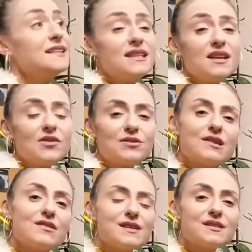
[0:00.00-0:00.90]
take your
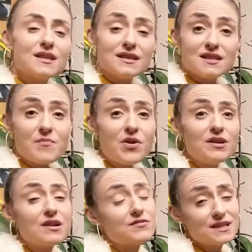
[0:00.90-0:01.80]
dearest
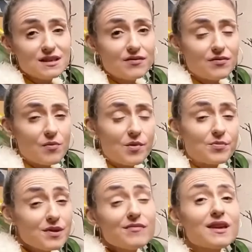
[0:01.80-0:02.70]
testimonial received from a
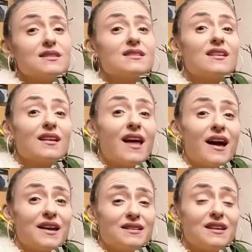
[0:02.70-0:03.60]
previous
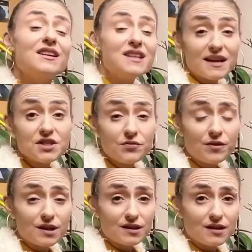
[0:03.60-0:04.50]
client a notch
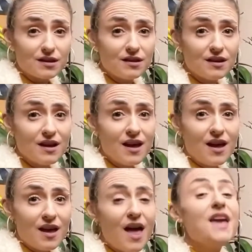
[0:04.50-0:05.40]
further
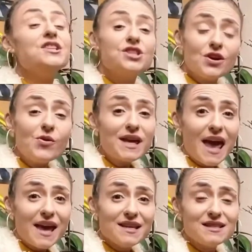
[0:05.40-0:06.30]
and
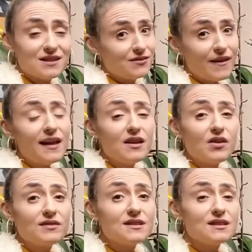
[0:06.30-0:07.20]
showcase the value
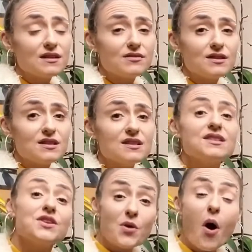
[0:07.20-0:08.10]
of the services
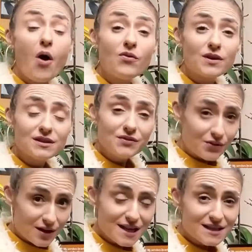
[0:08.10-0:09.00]
you offered
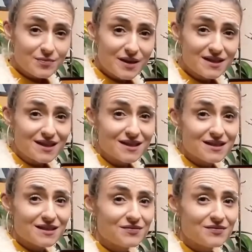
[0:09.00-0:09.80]
for his business.